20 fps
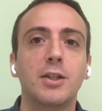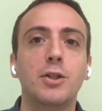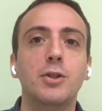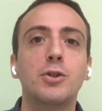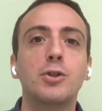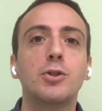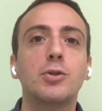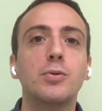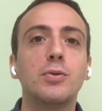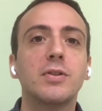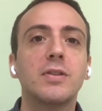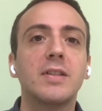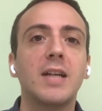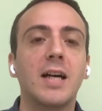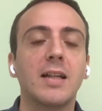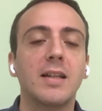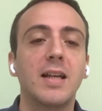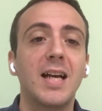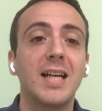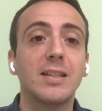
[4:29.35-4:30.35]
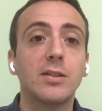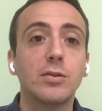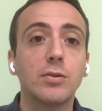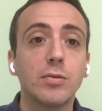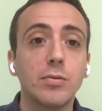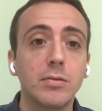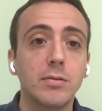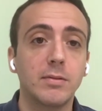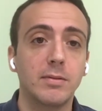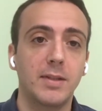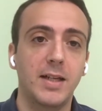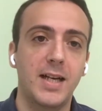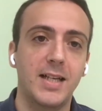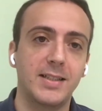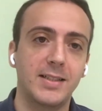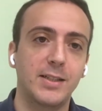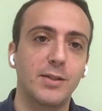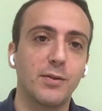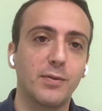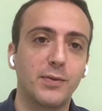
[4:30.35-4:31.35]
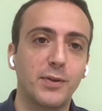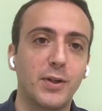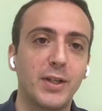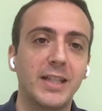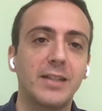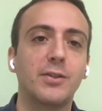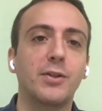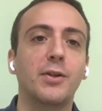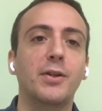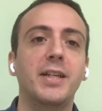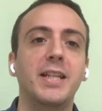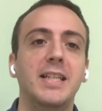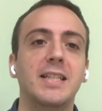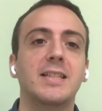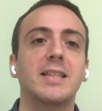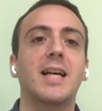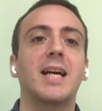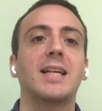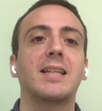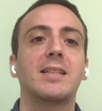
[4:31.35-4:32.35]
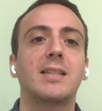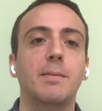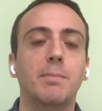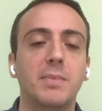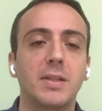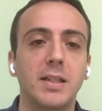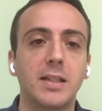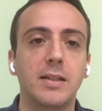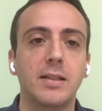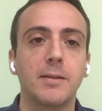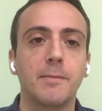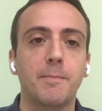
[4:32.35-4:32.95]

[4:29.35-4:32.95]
should start as soon as the offer letter is accepted